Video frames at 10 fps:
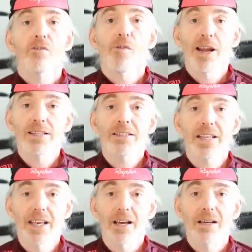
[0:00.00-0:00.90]
rest
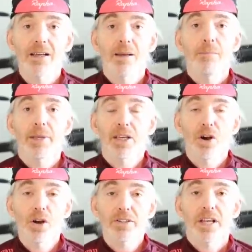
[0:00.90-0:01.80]
here
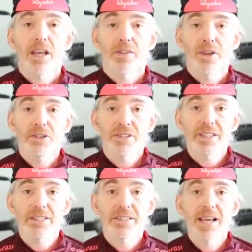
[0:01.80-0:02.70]
because this
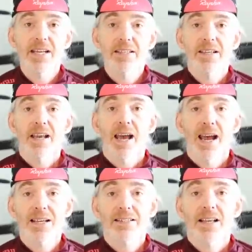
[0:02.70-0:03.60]
descent
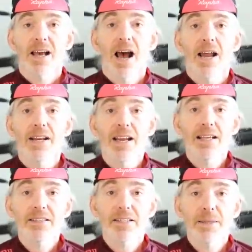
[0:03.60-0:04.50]
has a
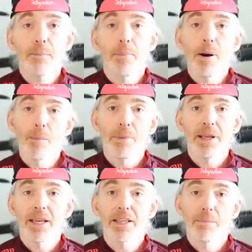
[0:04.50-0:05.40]
nasty bump
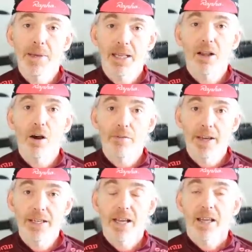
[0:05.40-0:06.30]
in the middle of
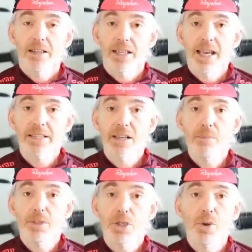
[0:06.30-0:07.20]
it that gets
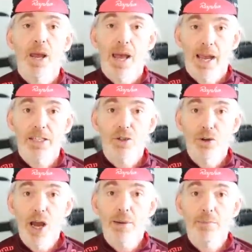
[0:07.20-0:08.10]
up to 8 or
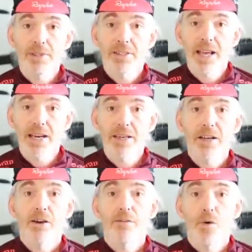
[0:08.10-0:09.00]
9%
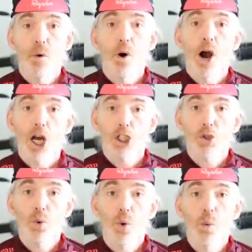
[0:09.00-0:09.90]
for a
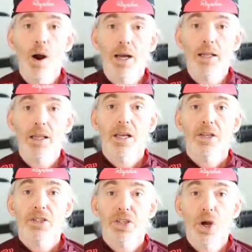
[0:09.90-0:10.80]
short
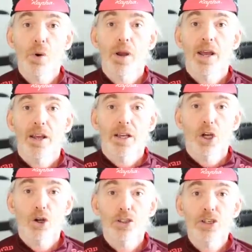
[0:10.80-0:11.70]
while. So
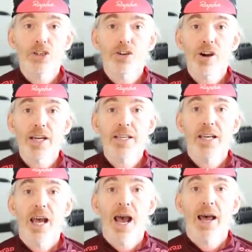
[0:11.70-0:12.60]
concentrate,
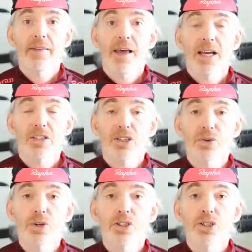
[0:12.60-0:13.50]
and as
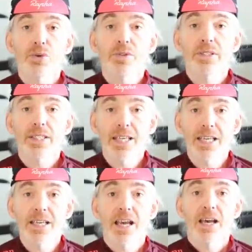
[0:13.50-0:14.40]
soon as you
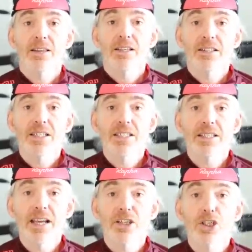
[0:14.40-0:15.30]
see the
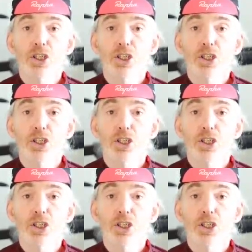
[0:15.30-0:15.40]
descent